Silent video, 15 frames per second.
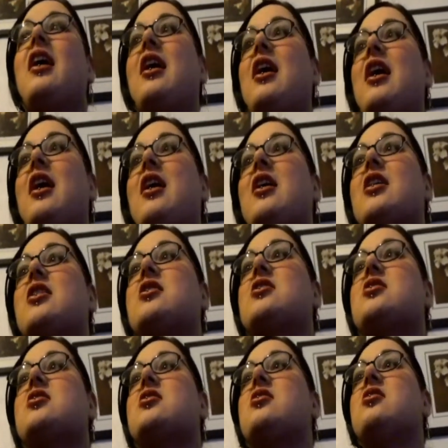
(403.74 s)

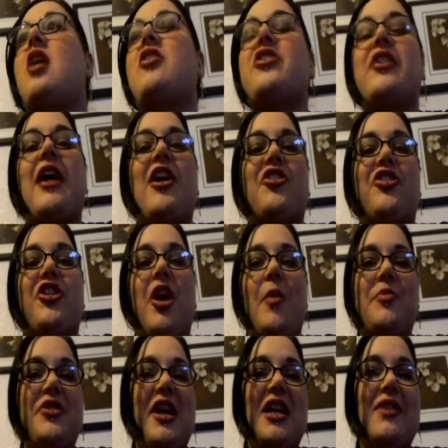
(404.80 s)
and nothing actually
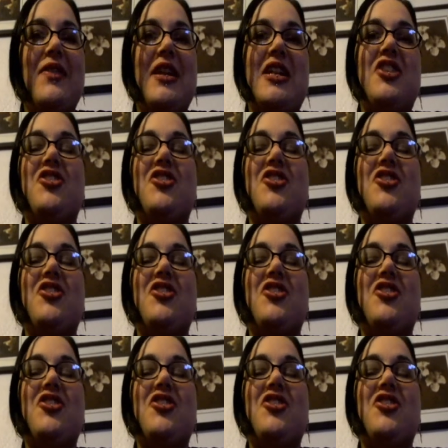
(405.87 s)
comes out of it.